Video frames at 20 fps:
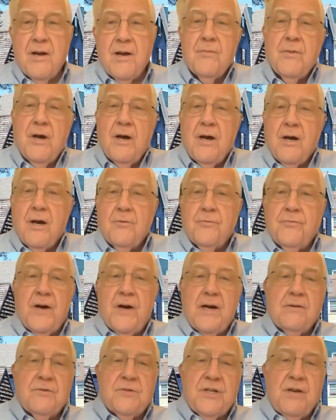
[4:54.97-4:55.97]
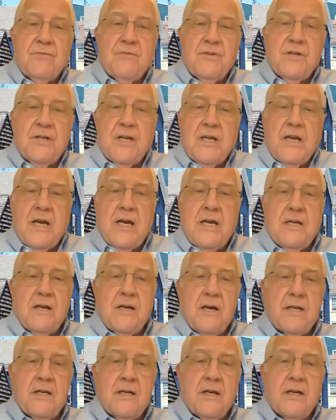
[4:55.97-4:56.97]
I'm uh, five
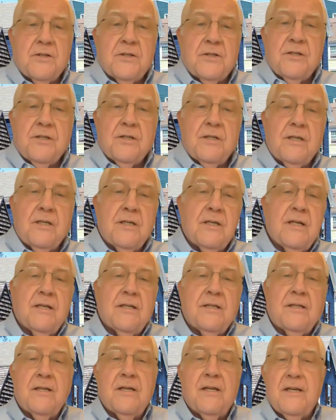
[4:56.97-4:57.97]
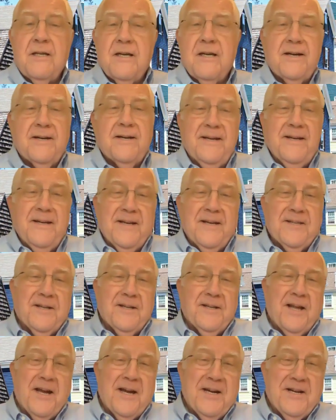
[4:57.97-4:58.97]
seventy-eight, I guess, uh, in the uh,
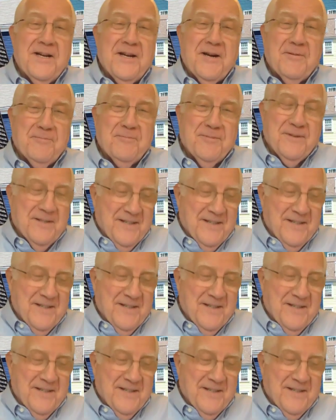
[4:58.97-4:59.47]
the lineup.